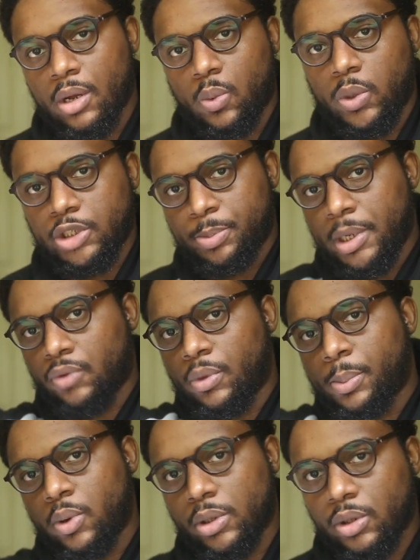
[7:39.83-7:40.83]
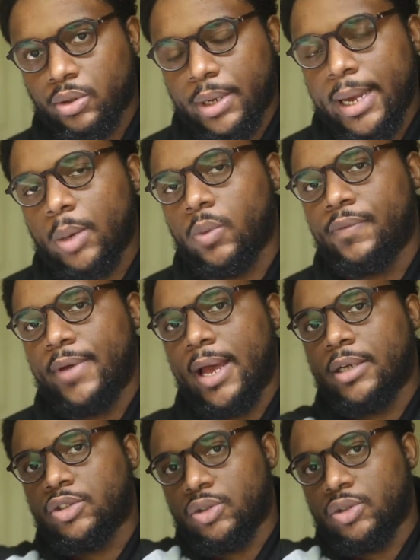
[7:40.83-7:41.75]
what's being reported on your Equifax,